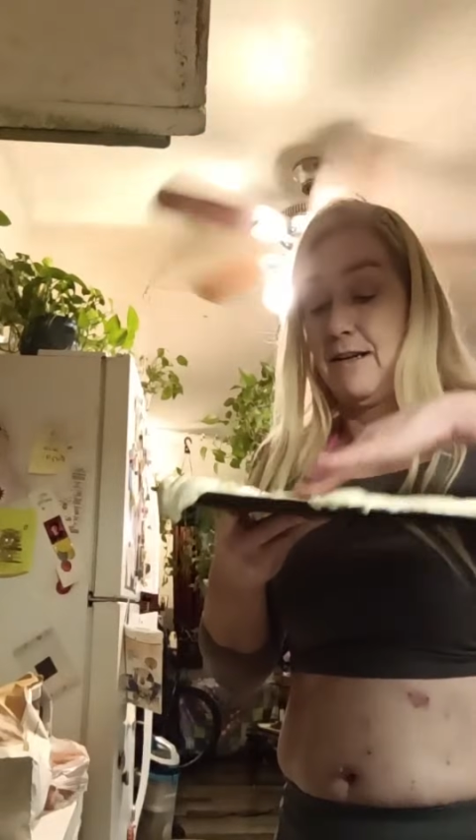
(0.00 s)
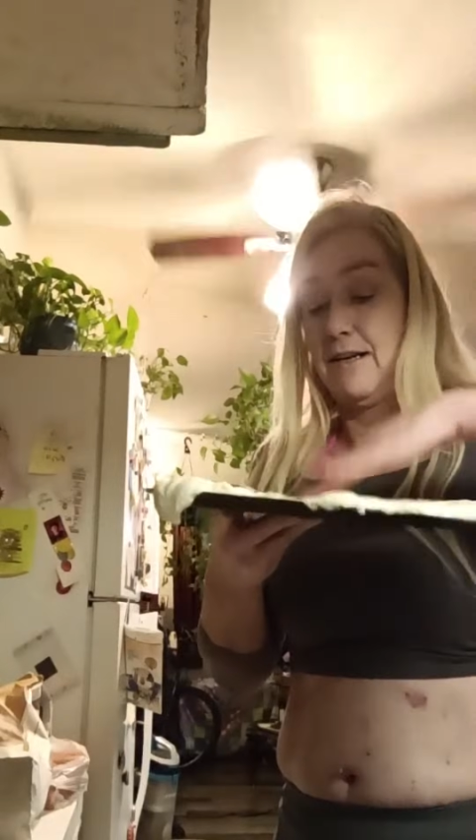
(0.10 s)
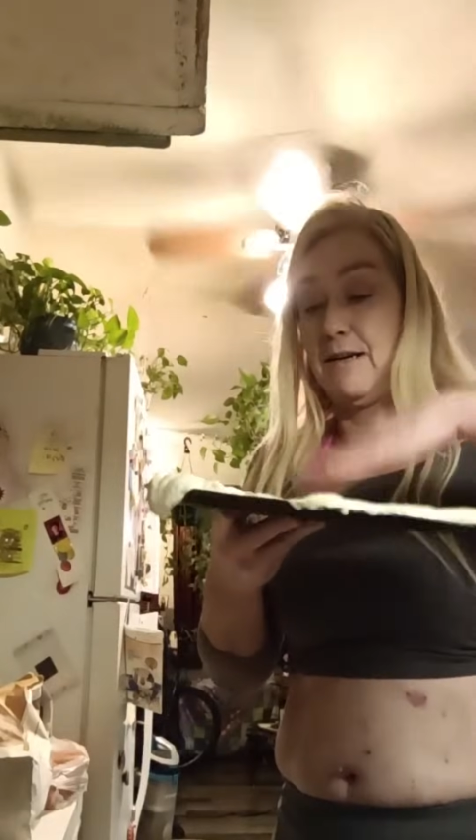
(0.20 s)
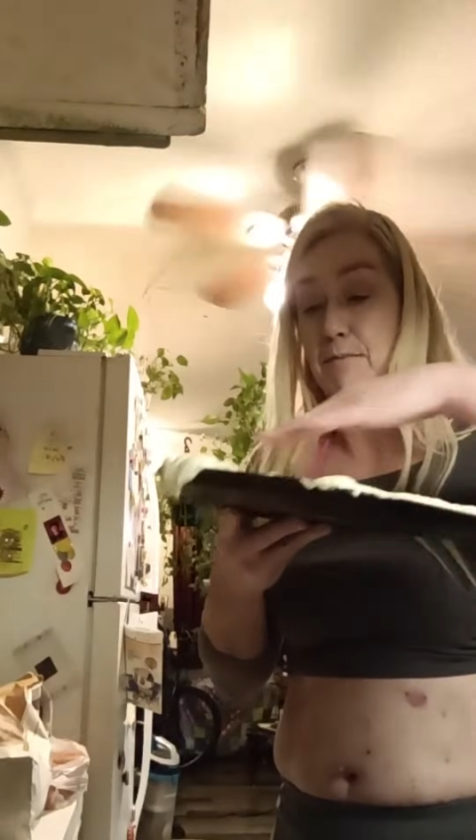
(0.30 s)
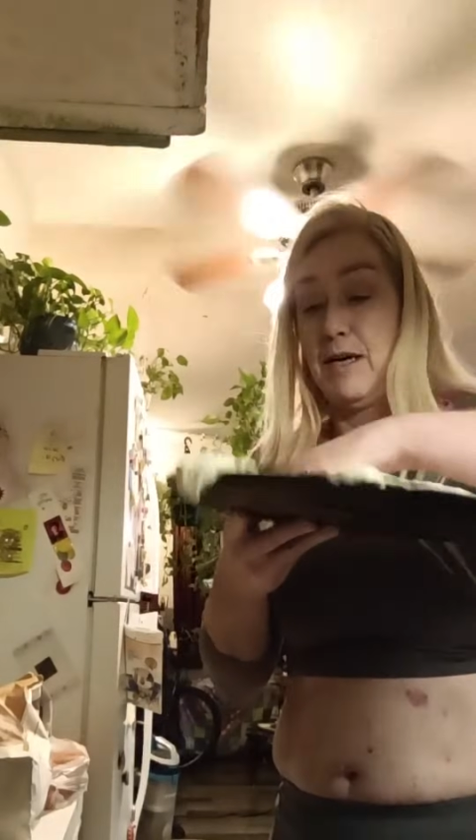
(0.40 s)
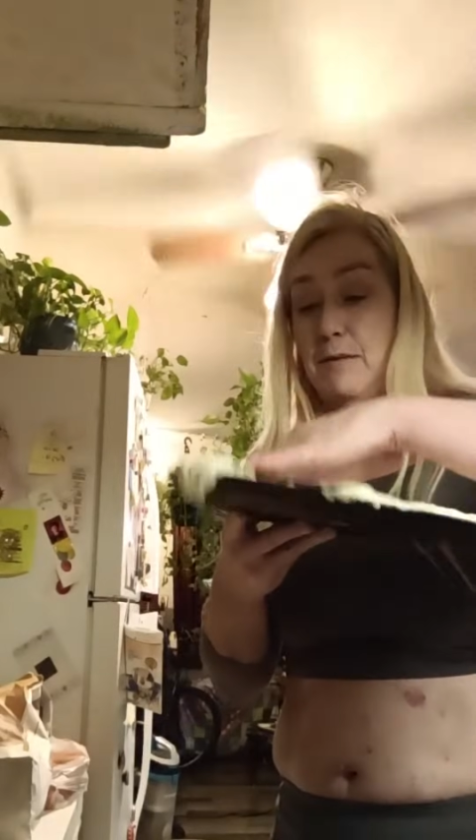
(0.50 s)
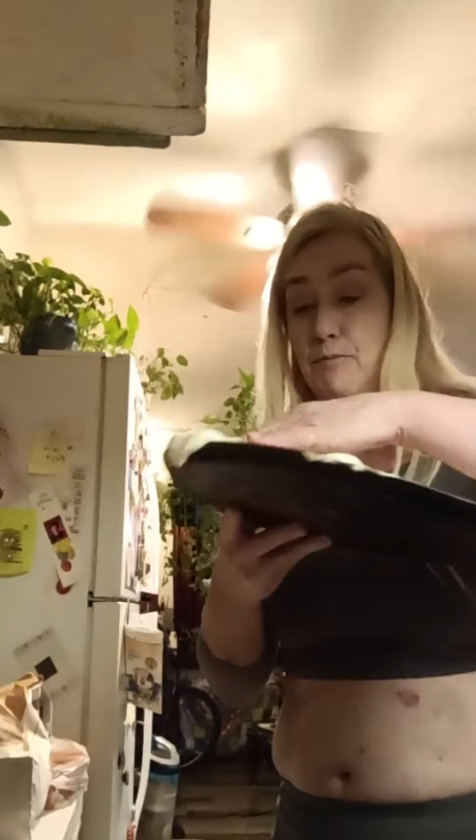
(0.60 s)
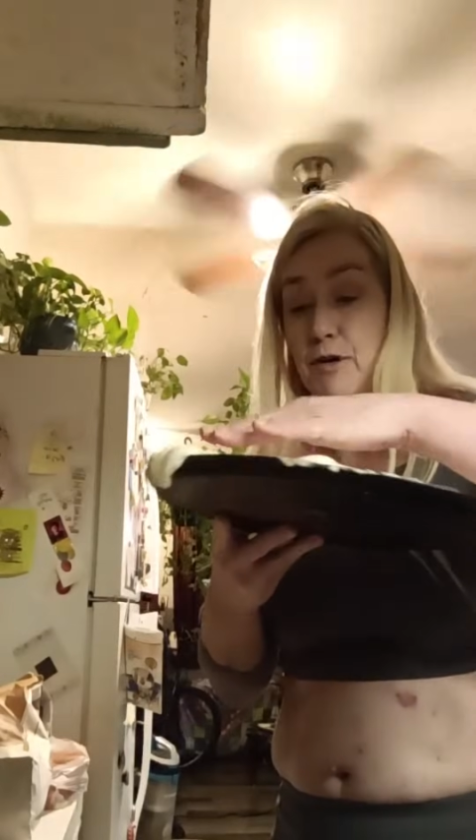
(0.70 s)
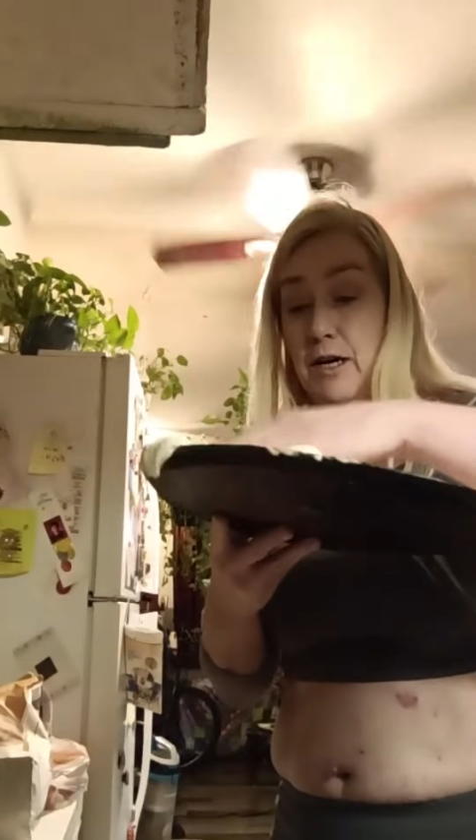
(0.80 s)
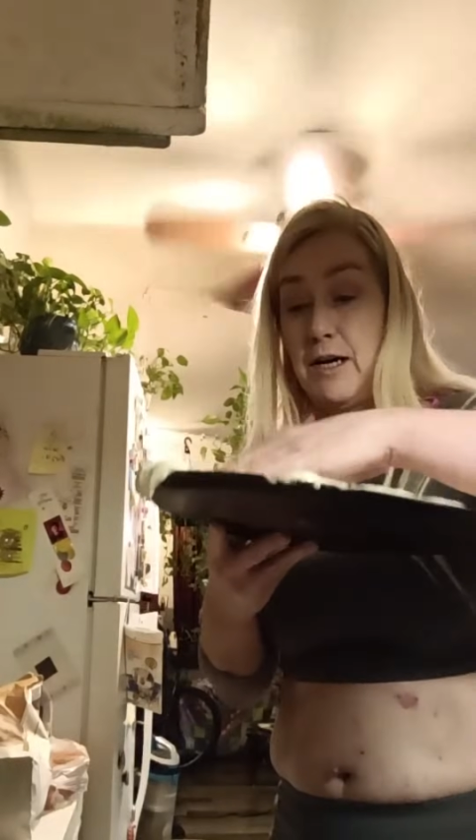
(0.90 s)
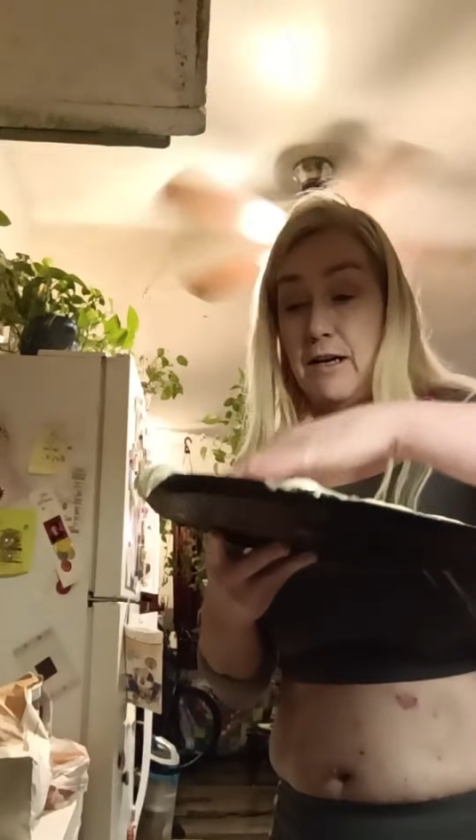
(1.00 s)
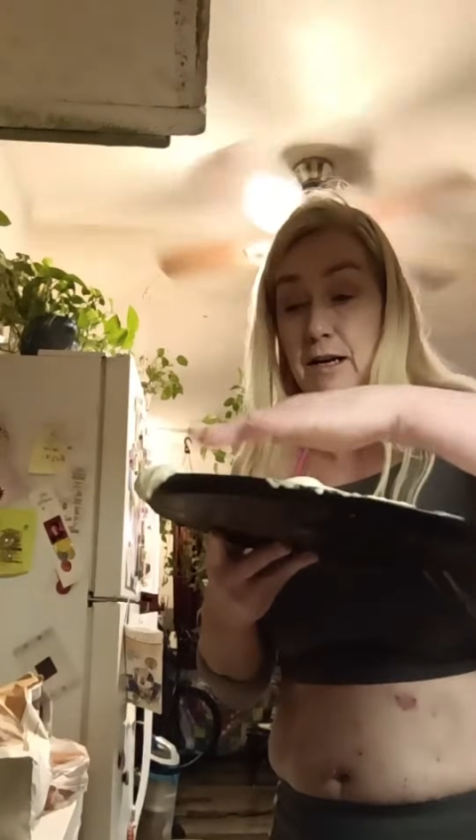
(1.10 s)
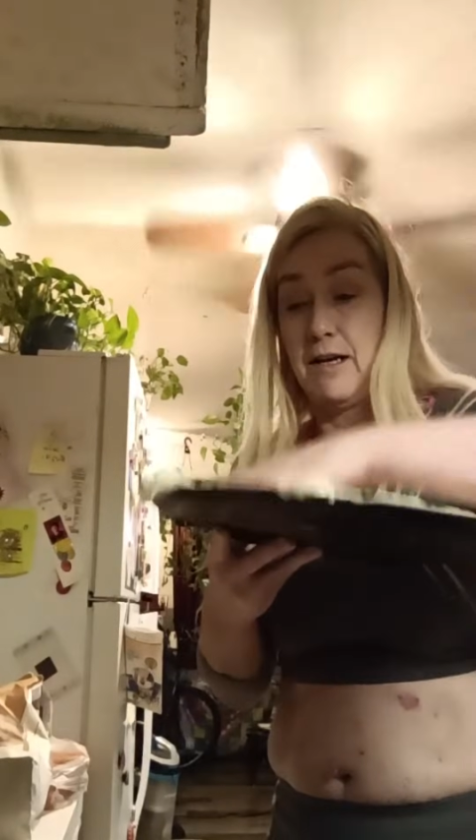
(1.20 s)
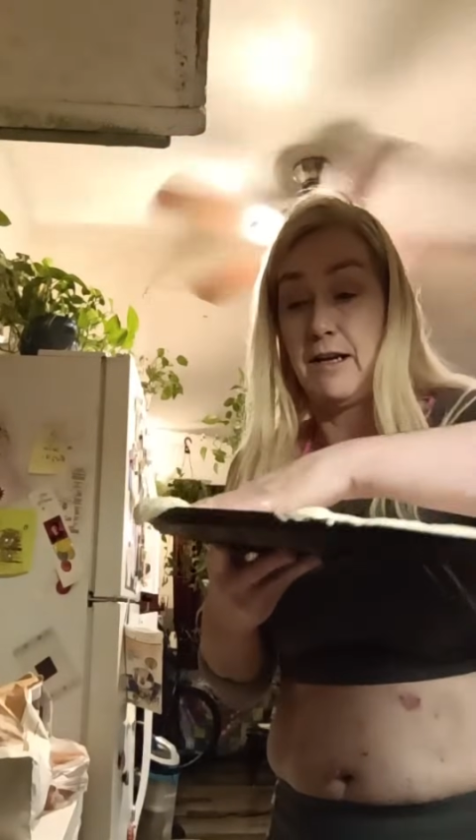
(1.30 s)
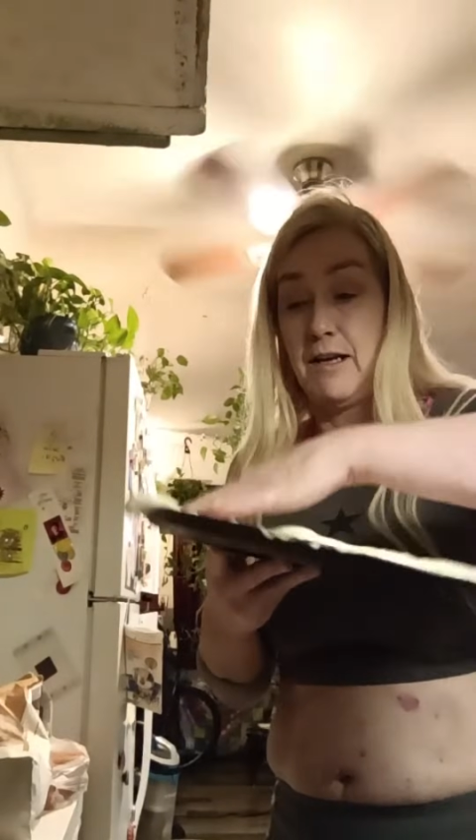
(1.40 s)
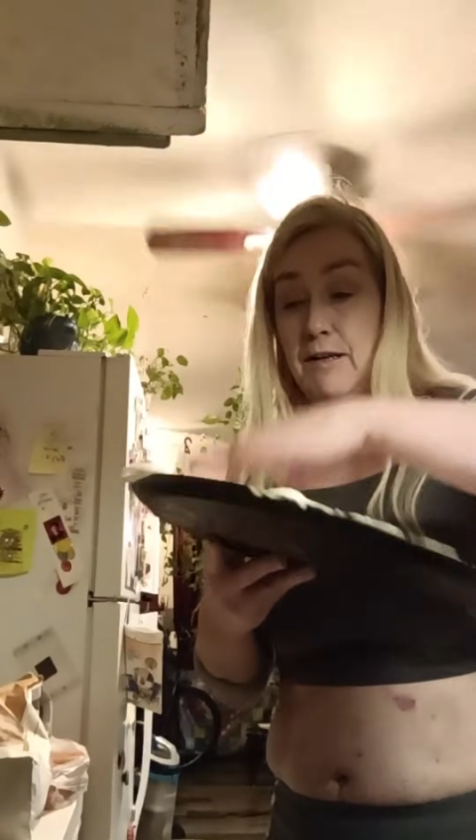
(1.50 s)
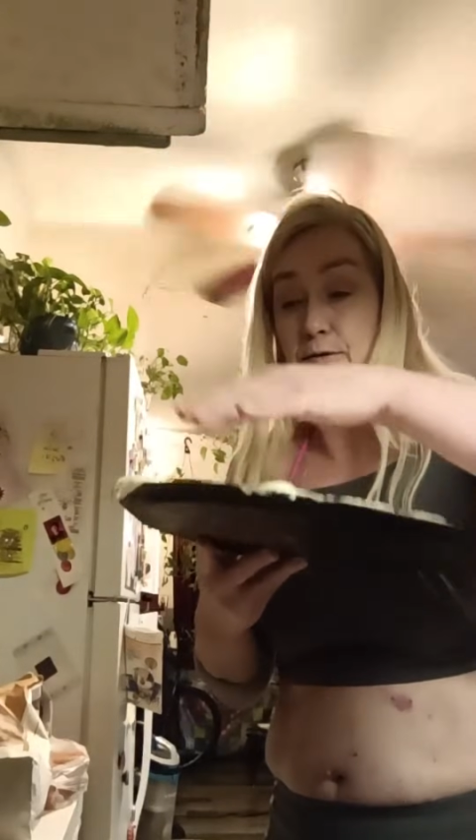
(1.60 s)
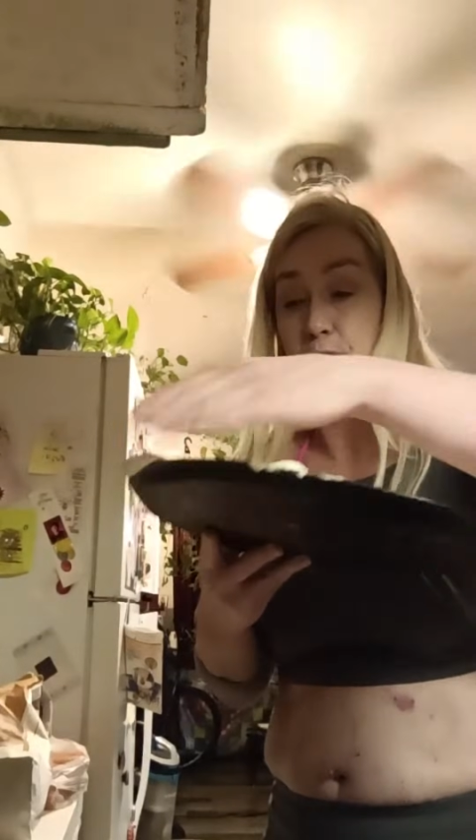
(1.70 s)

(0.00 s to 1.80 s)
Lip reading: and made bread, and then